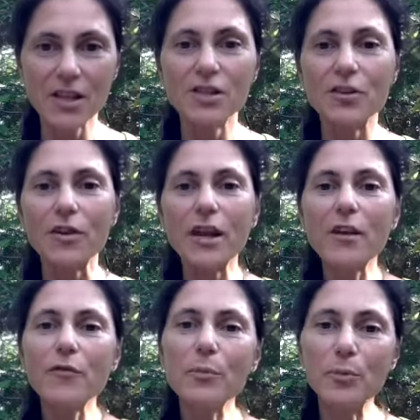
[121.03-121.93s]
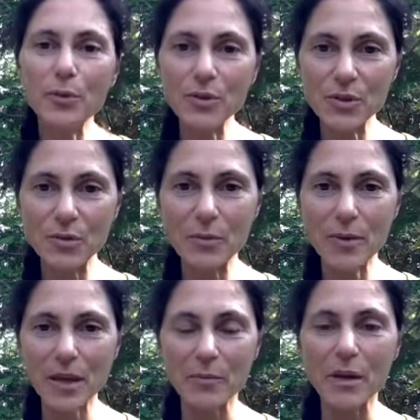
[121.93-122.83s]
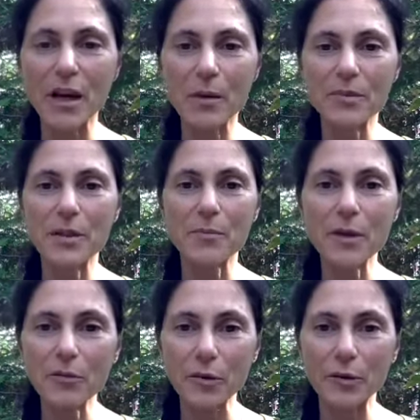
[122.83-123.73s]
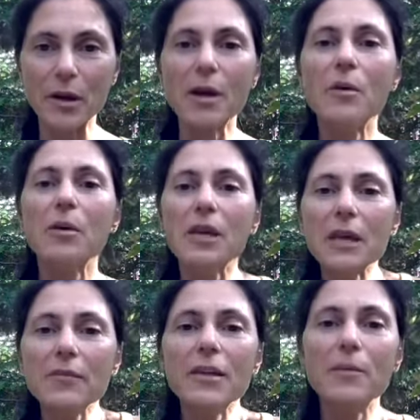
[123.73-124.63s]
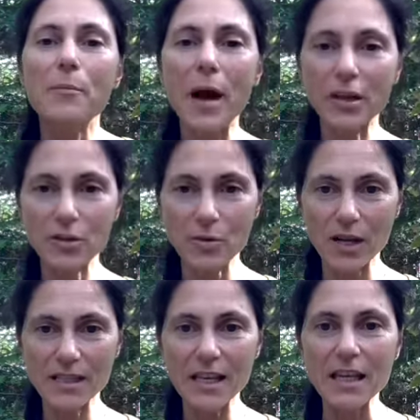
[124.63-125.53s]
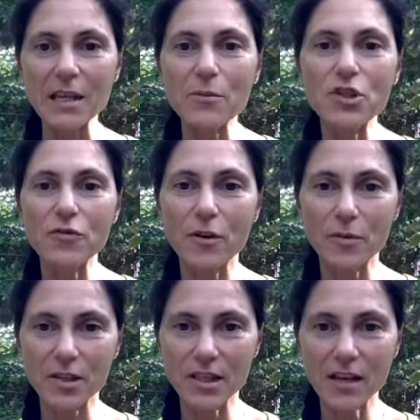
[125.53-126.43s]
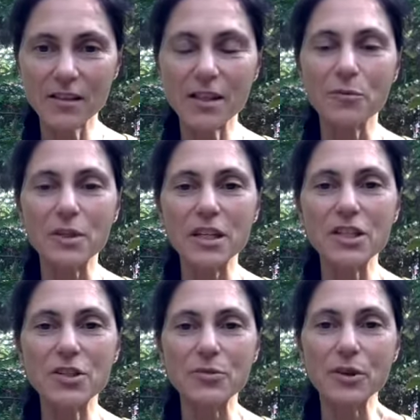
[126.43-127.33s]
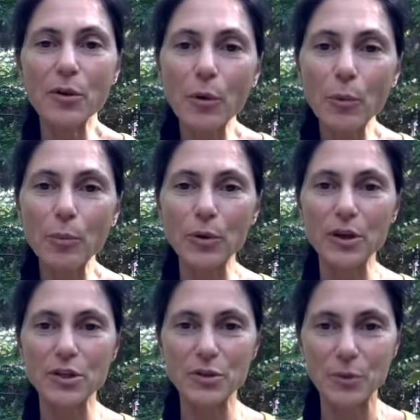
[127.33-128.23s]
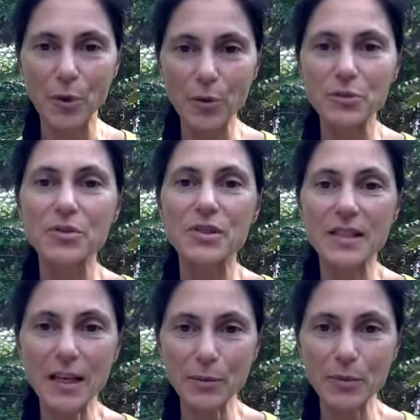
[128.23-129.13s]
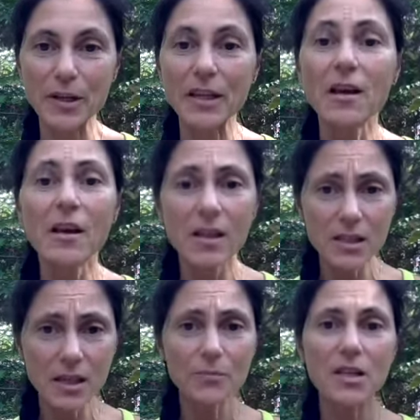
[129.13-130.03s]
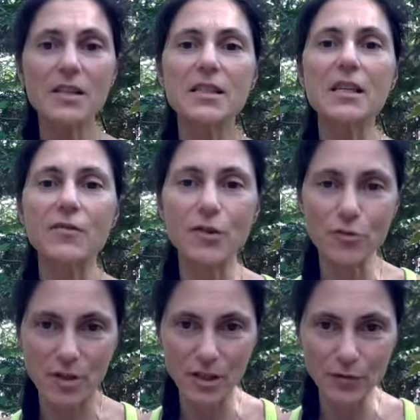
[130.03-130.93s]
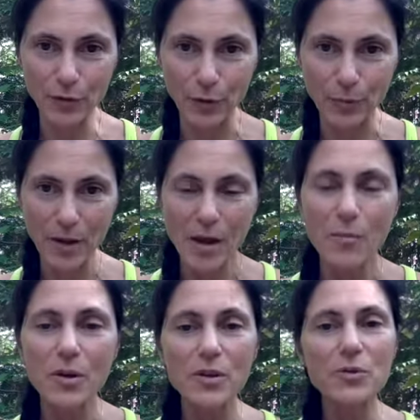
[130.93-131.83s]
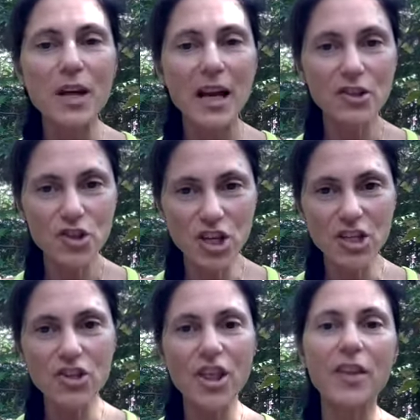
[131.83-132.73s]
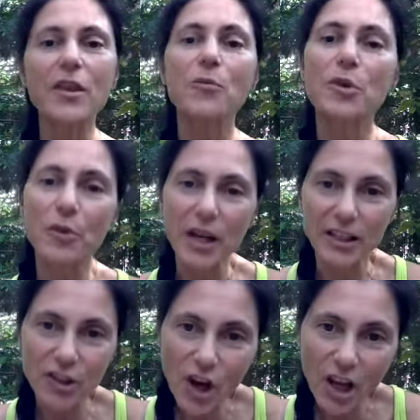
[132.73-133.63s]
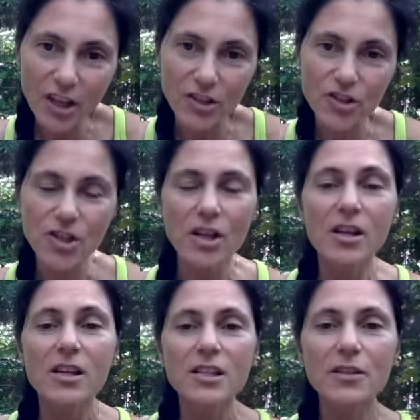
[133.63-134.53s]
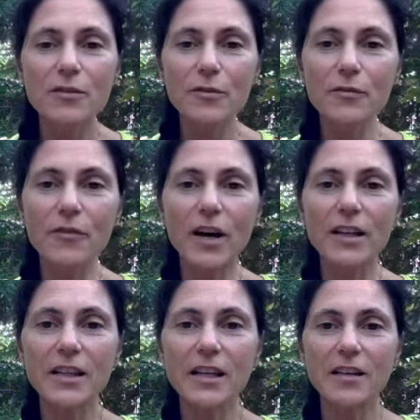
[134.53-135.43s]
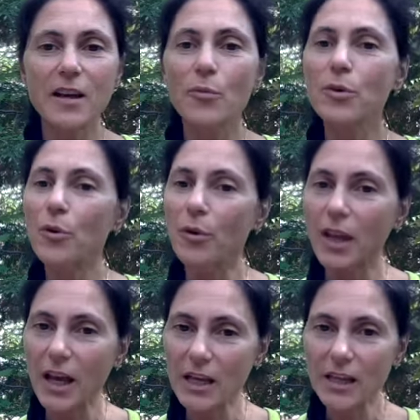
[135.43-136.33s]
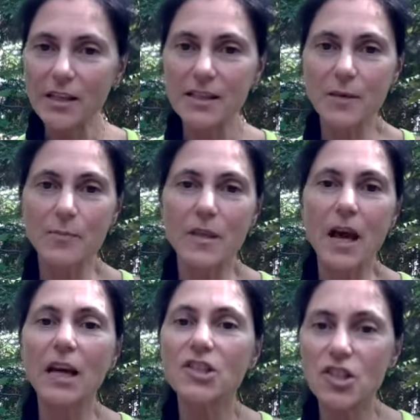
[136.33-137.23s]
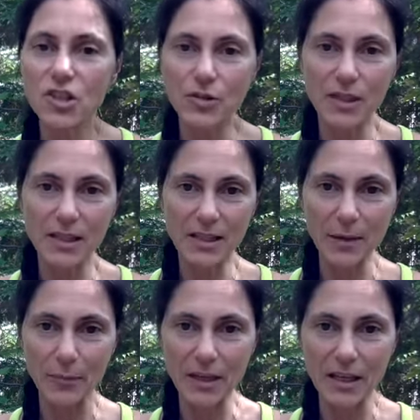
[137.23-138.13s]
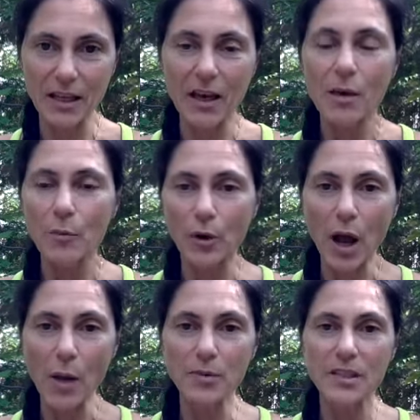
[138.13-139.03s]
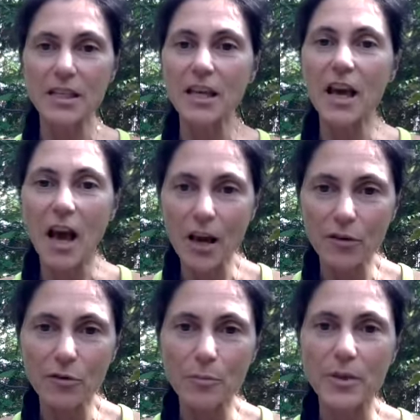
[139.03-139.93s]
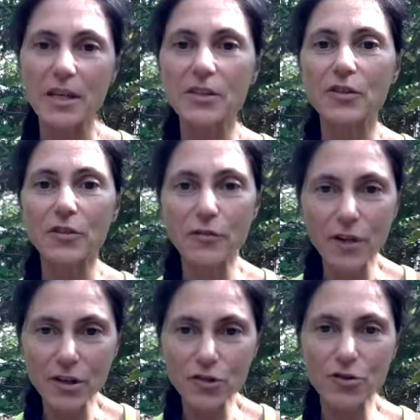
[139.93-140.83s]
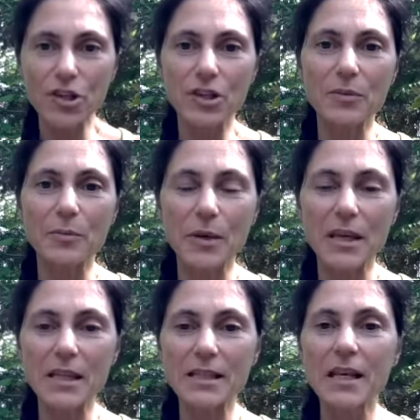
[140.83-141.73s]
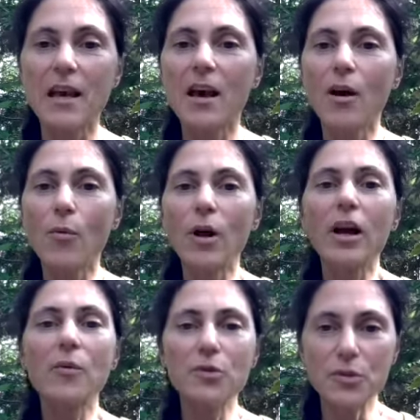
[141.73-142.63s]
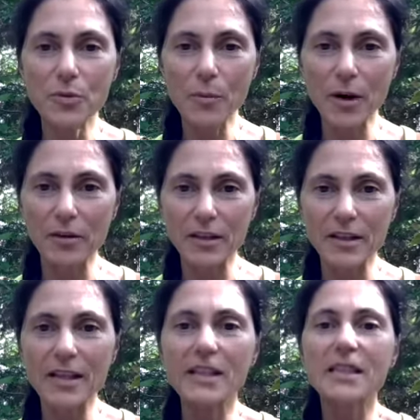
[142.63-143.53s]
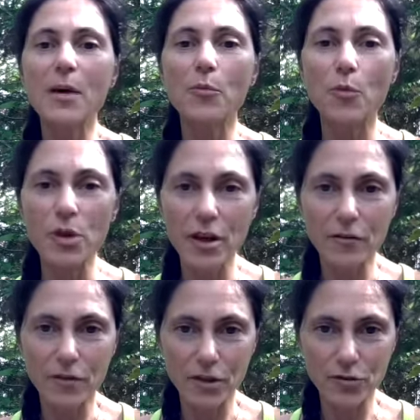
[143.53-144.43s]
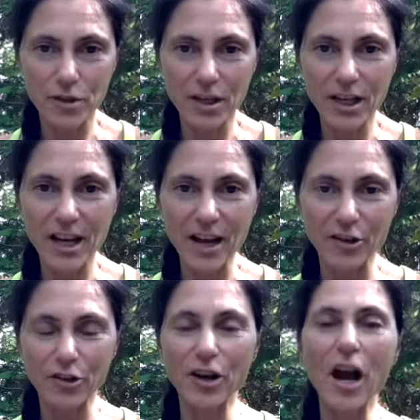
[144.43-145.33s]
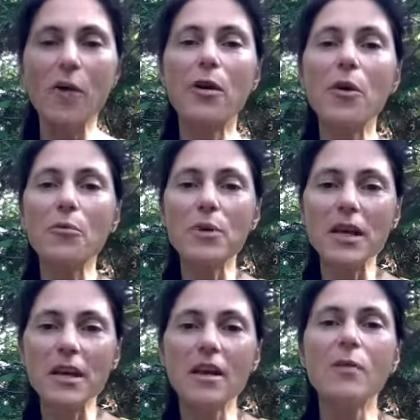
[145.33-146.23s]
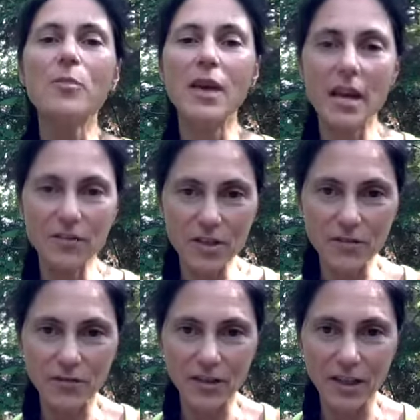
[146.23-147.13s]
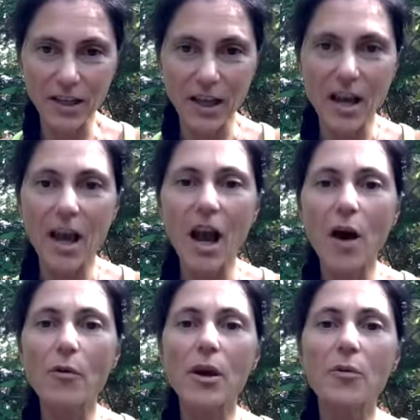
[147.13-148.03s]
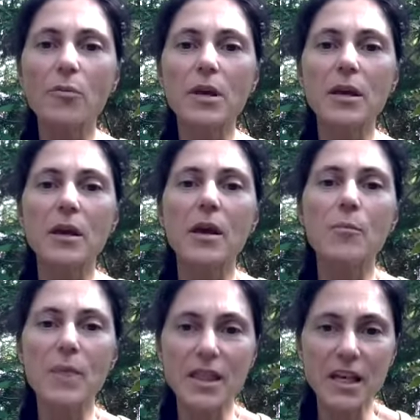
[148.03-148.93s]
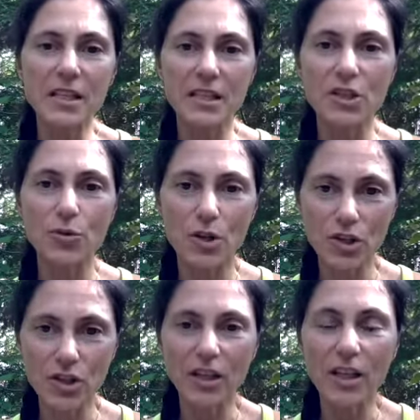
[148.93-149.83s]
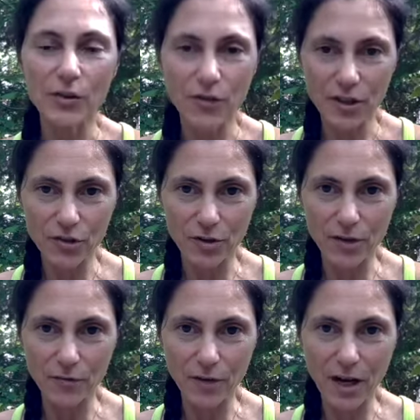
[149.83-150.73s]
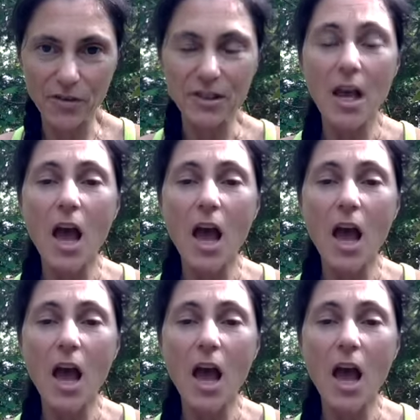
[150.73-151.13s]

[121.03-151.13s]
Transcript: So every person we meet becomes a mirror, giving back to us an image of ourselves that we need to incorporate, to own, to celebrate, and sometimes even transform, because we can't change that we don't acknowledge. So if we find that we don't like some attitude in somebody, perhaps the angry piece or the frustrating piece, what can we do about it? Next time we are frustrated in anger, how can we behave differently? How can we make that situation less frustrating for us?